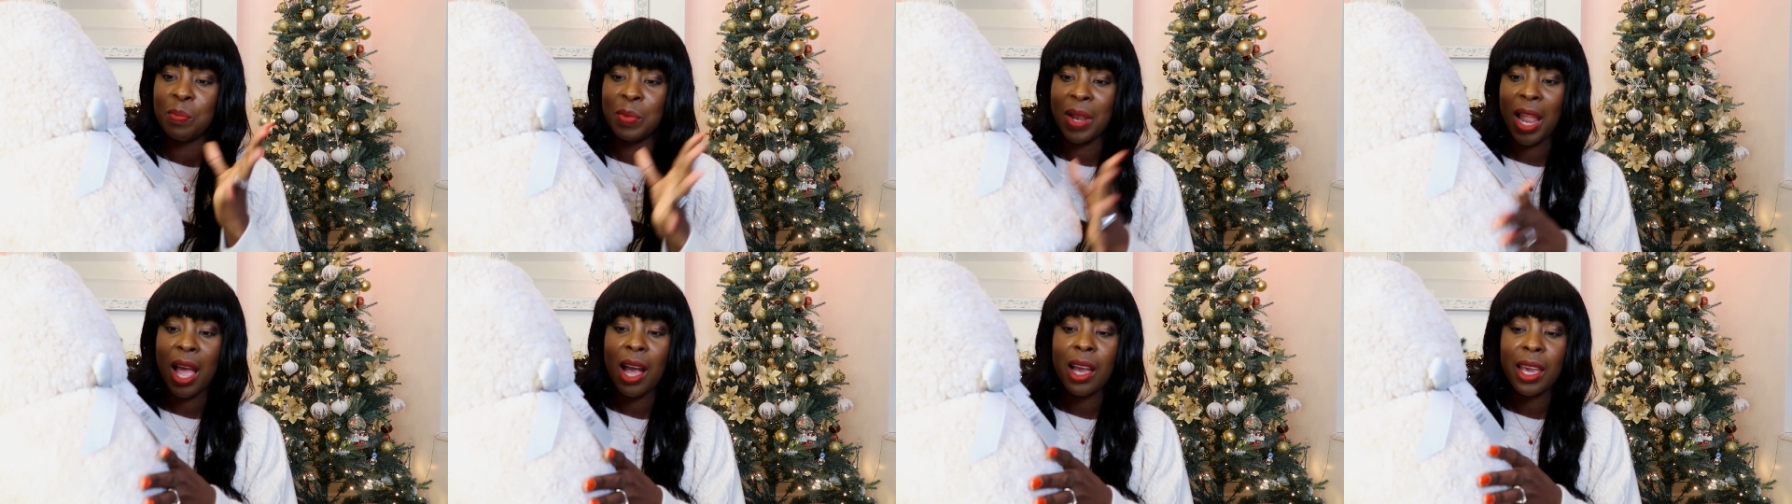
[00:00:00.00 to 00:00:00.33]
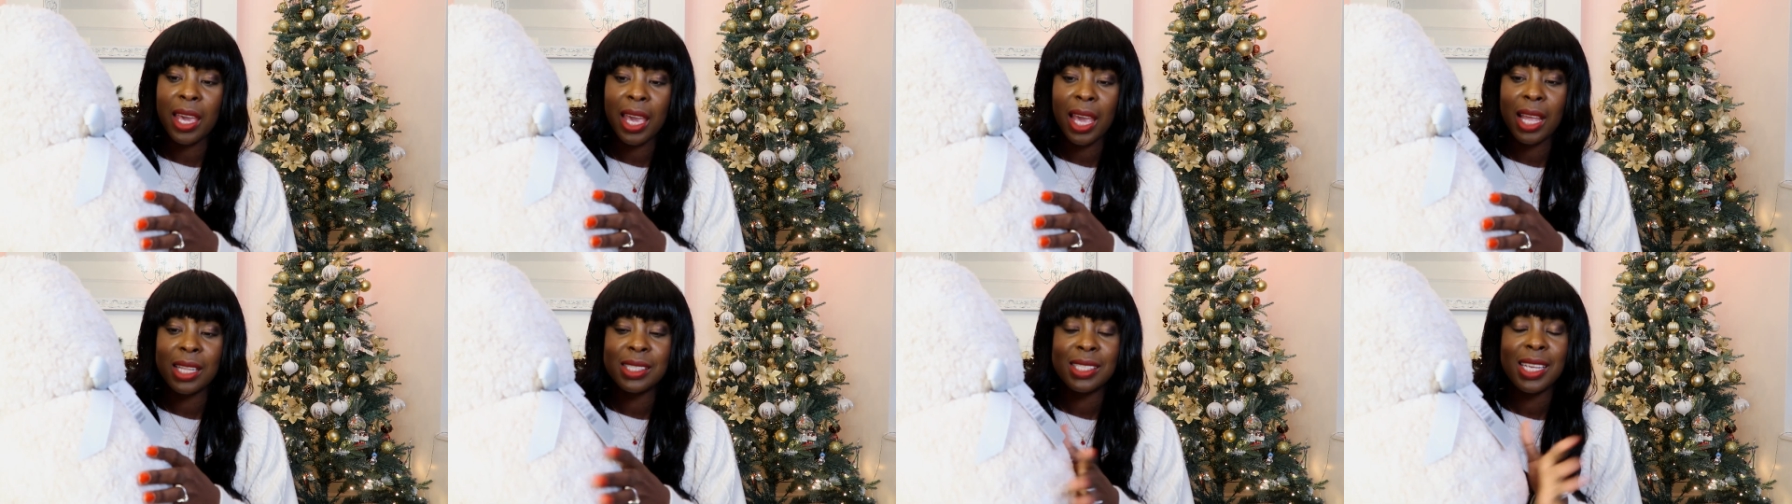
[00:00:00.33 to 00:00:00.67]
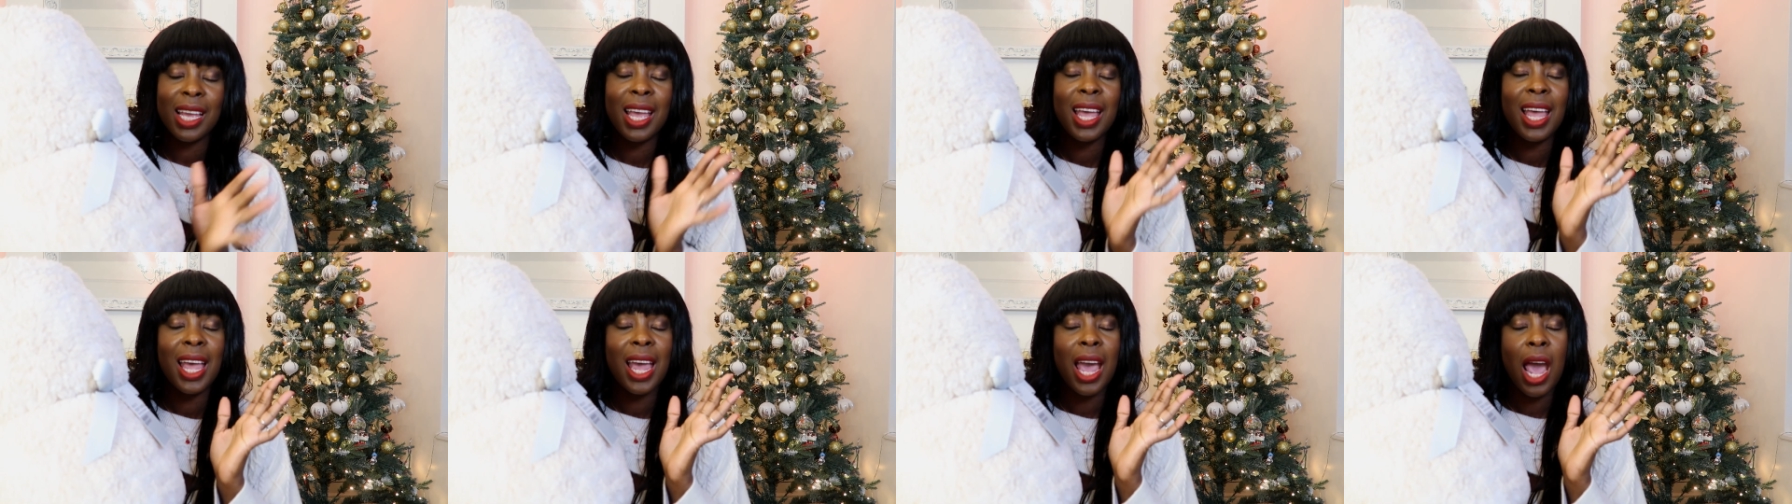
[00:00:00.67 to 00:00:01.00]
blanket
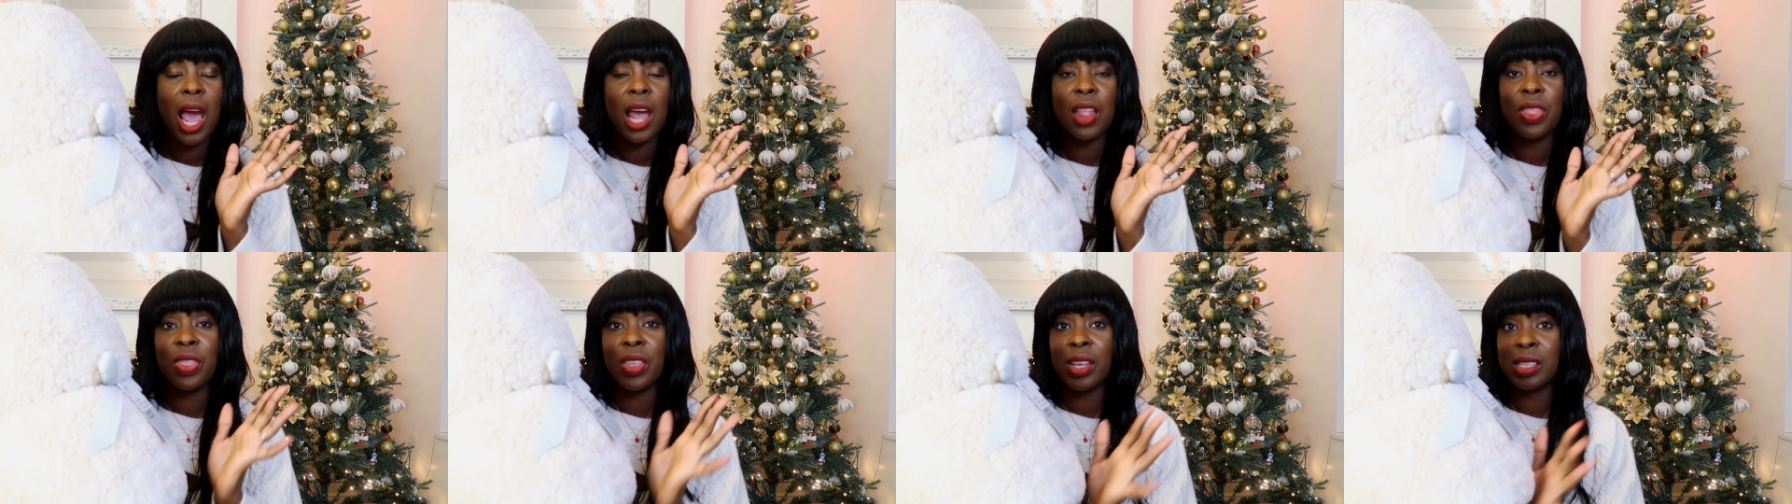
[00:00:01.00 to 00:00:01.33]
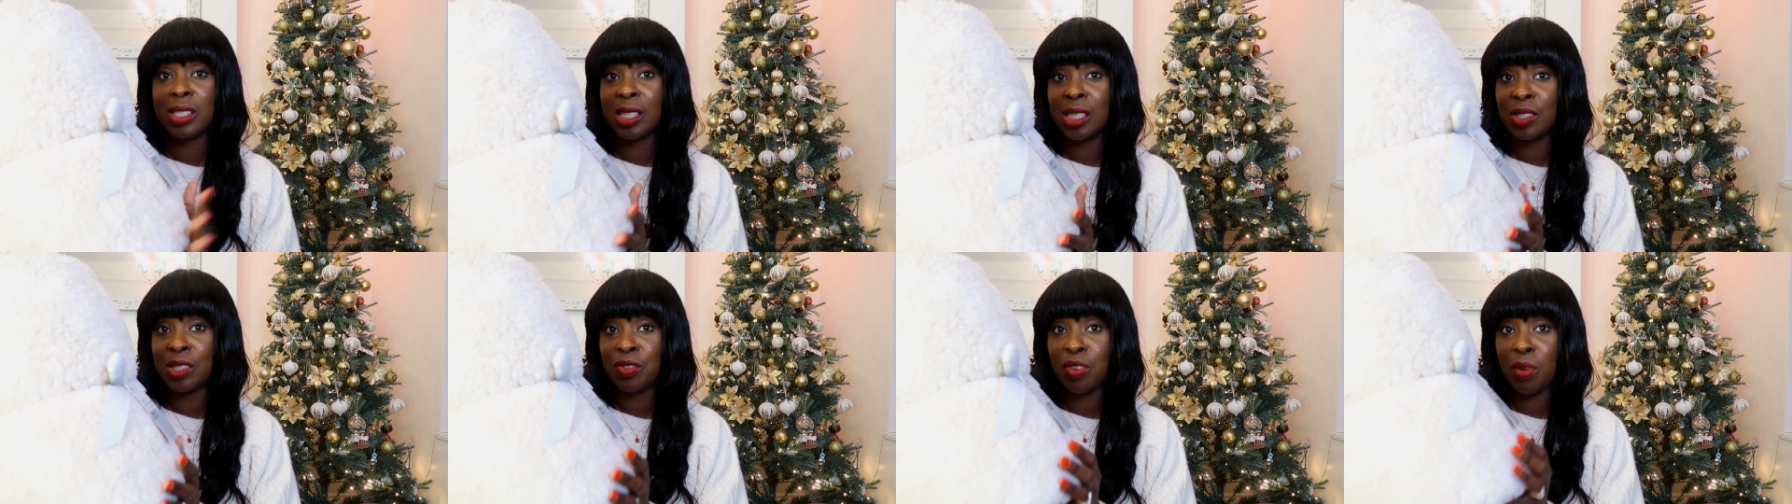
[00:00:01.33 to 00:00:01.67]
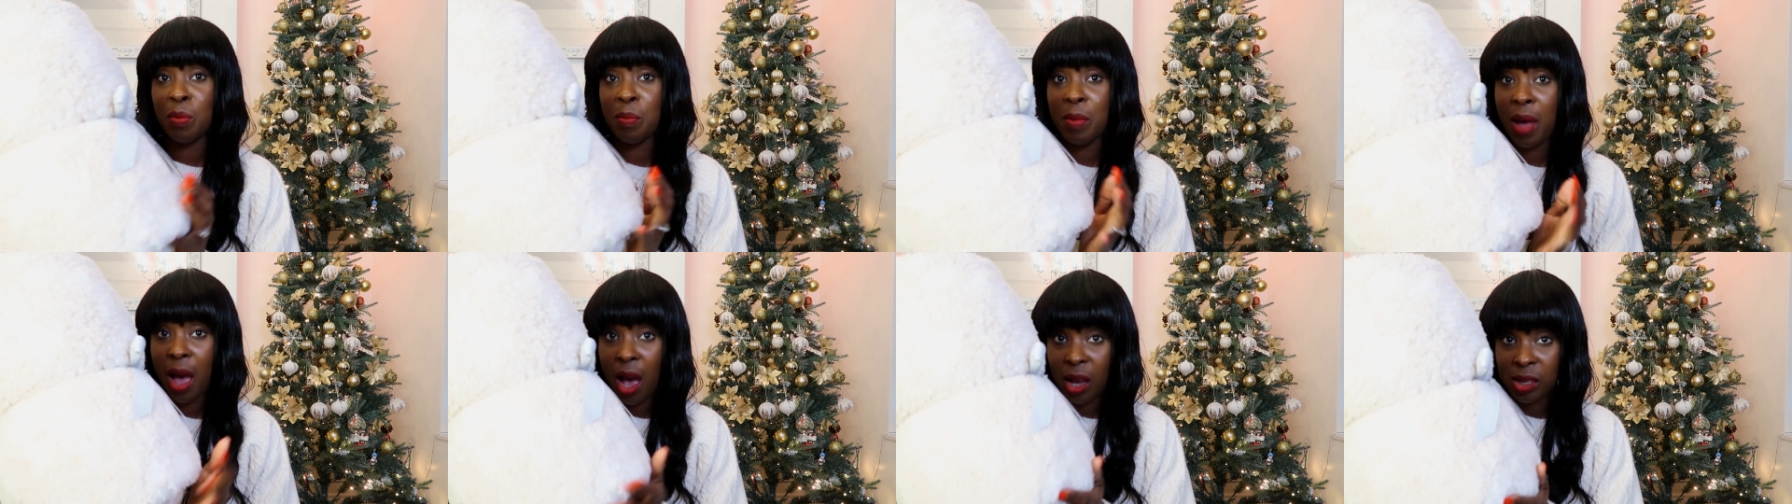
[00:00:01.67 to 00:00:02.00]
this is
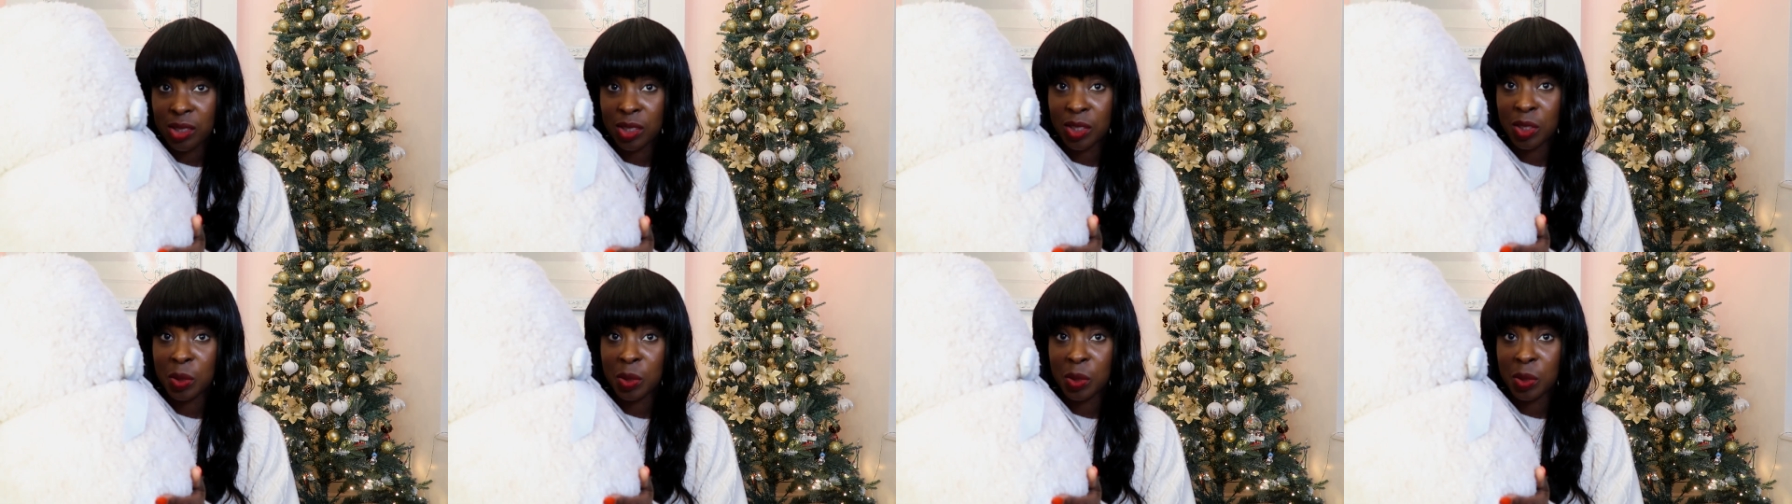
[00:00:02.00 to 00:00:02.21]
from Marks